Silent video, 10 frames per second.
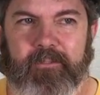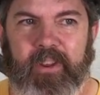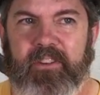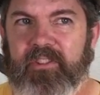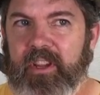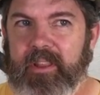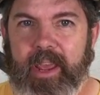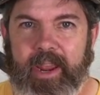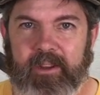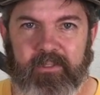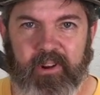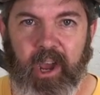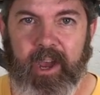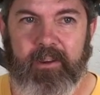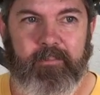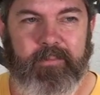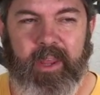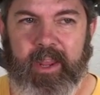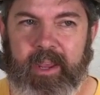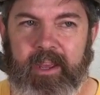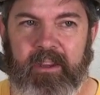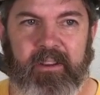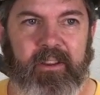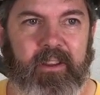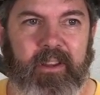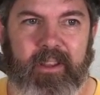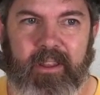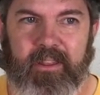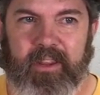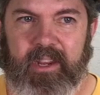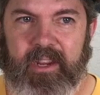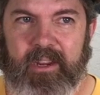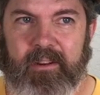fixing the hand of God, and the